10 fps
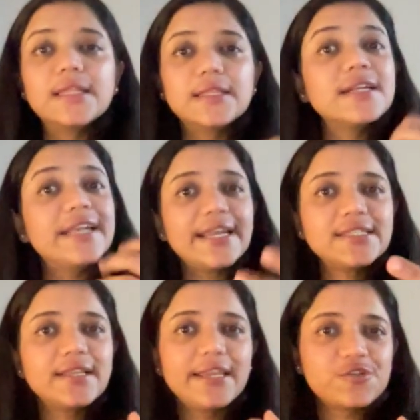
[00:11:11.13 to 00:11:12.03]
The date
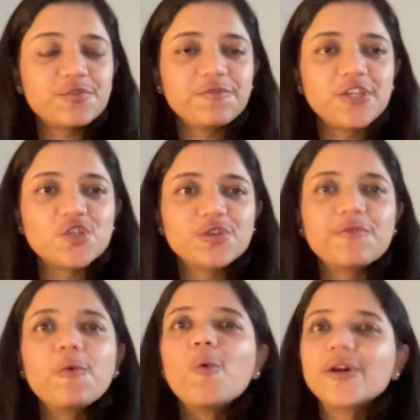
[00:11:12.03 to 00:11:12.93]
selection
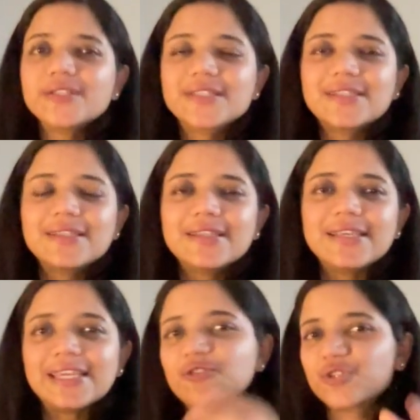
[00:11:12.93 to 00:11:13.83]
feature was
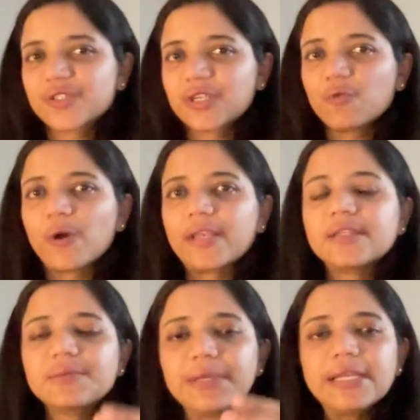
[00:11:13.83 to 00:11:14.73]
the interesting
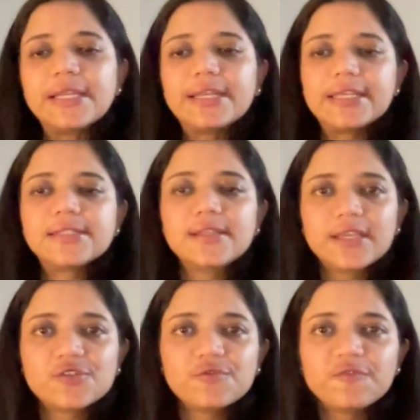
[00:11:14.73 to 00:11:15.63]
one. Typically, a date
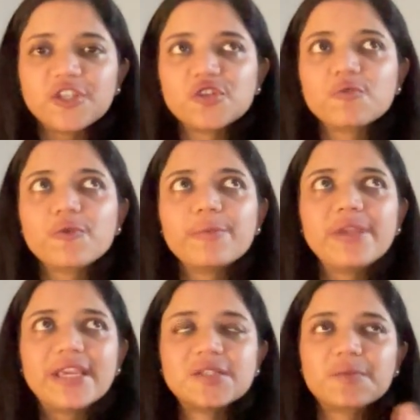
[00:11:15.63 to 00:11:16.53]
selection feature would
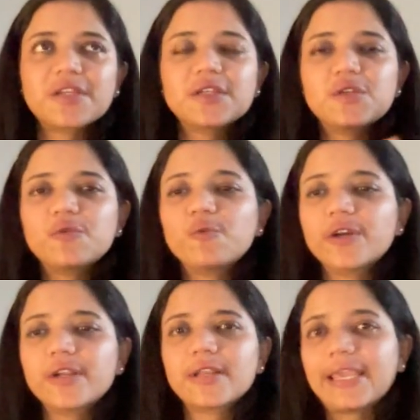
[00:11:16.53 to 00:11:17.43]
be expected to
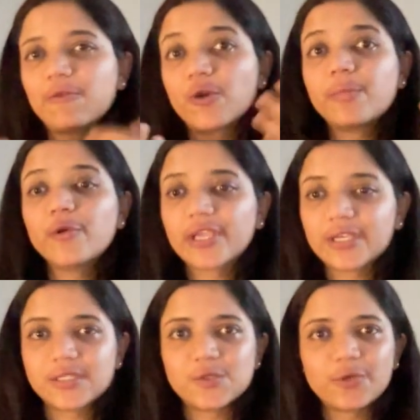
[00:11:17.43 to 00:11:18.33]
work like what
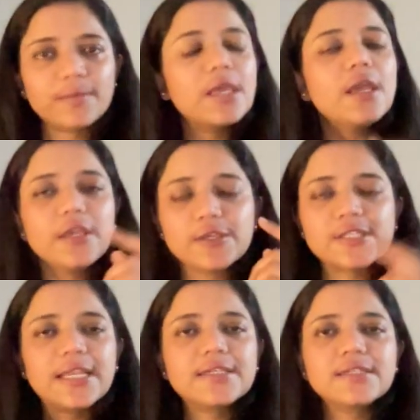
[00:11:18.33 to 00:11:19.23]
Booking is doing. You
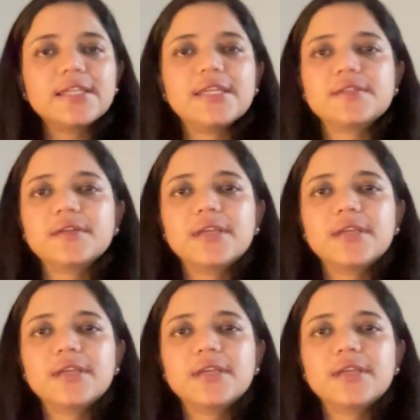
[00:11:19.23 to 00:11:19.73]
select a date,